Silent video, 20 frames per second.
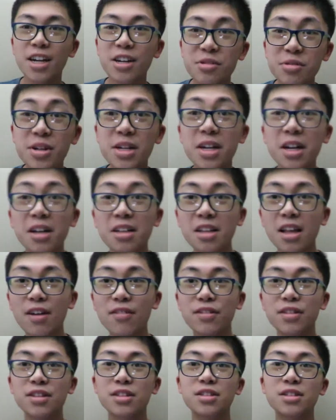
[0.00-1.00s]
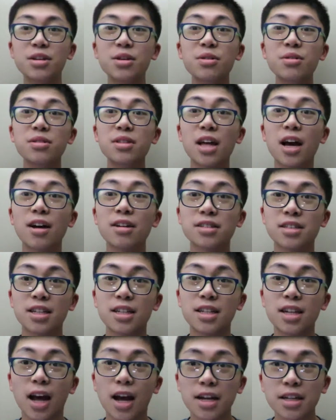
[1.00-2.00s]
January 11th,
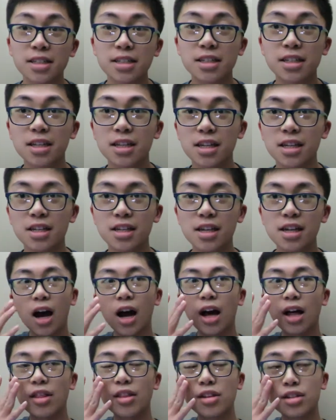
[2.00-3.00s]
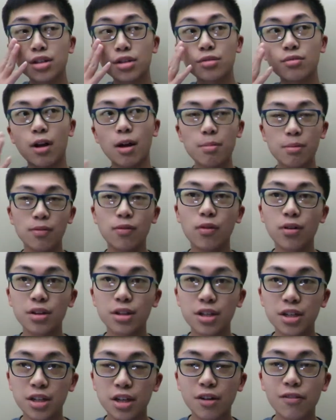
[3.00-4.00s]
2019. This is right before
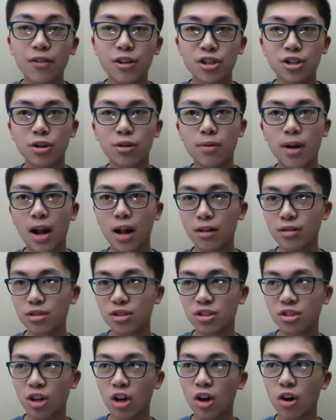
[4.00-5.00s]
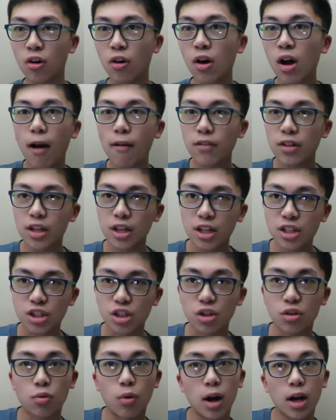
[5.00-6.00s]
the divisional round, so everything
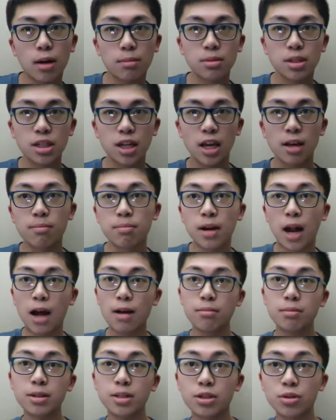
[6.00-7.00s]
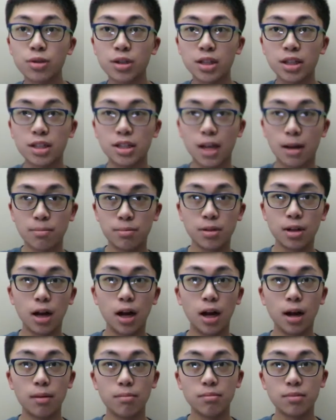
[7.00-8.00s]
isn't quite up to date, but I'll be doing this
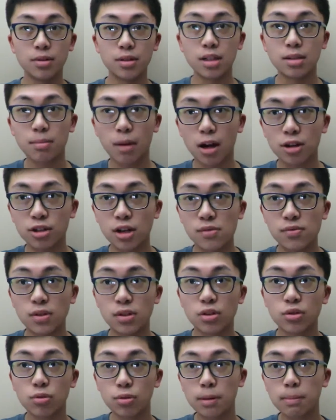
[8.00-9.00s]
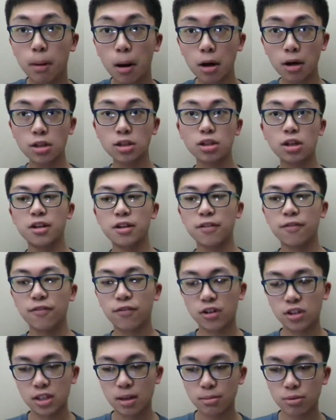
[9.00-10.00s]
this mock draft in three parts. The
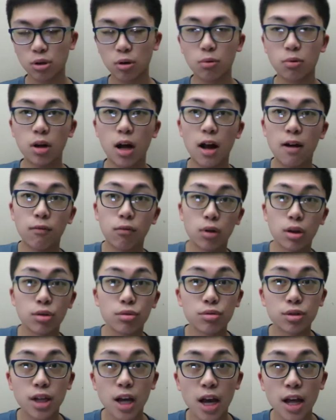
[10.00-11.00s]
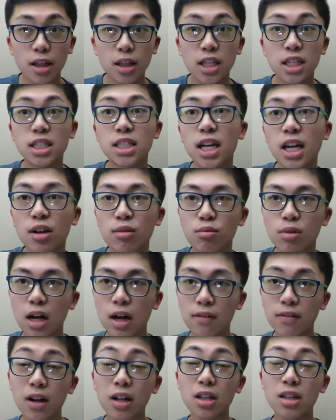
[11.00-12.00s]
first episode will have 1 through 10, the second will
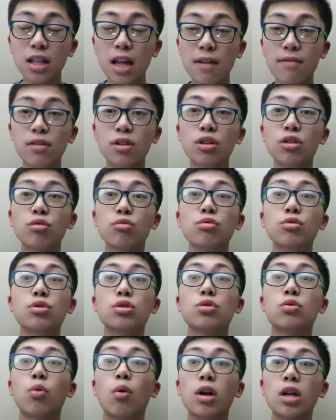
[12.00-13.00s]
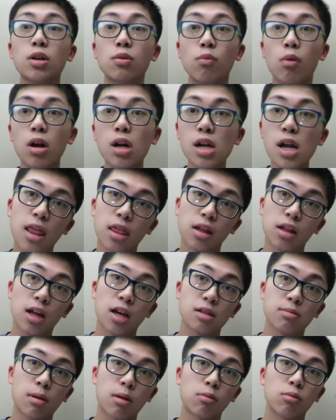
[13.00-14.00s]
have 11 through 21, and the
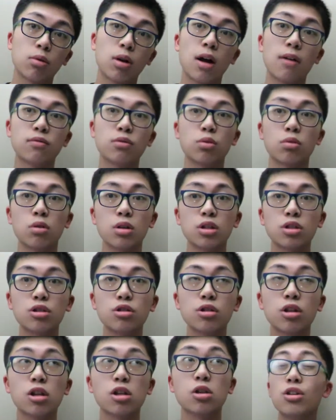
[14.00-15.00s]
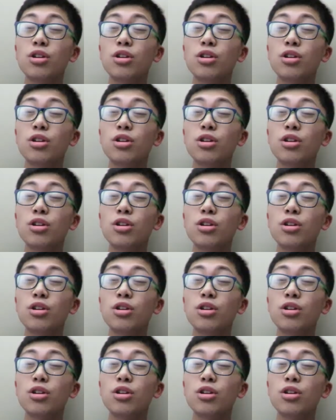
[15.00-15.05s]
last part will have 22 to